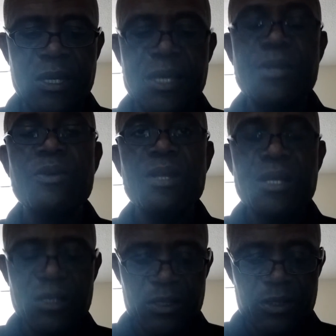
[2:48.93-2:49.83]
In
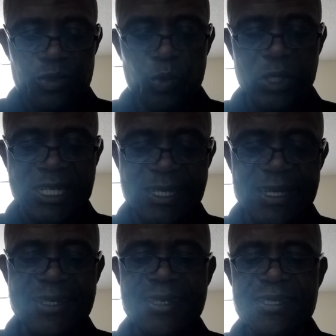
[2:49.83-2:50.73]
order to lead
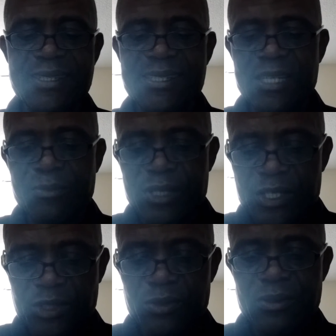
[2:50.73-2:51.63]
in this
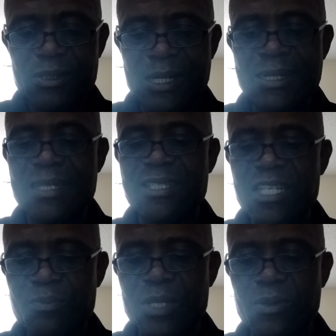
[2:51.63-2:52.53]
determination, an
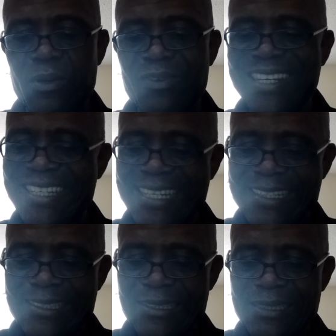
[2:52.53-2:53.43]
assessment of
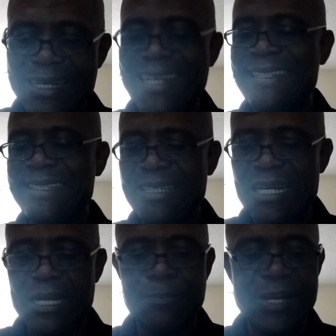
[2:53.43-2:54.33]
legal and
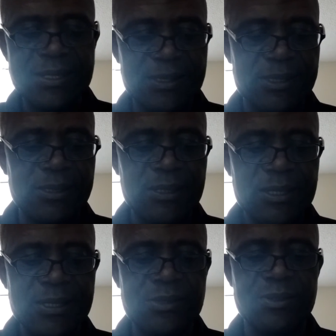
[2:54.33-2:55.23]
ethical capacity
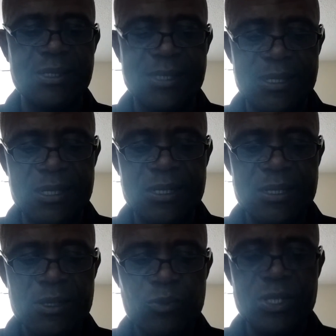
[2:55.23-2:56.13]
is undertaken
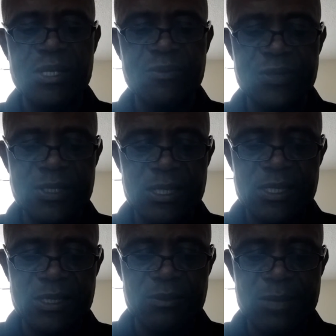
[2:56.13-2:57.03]
within the
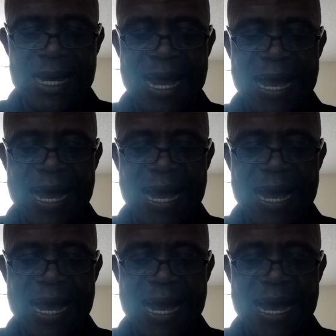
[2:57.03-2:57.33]
facility by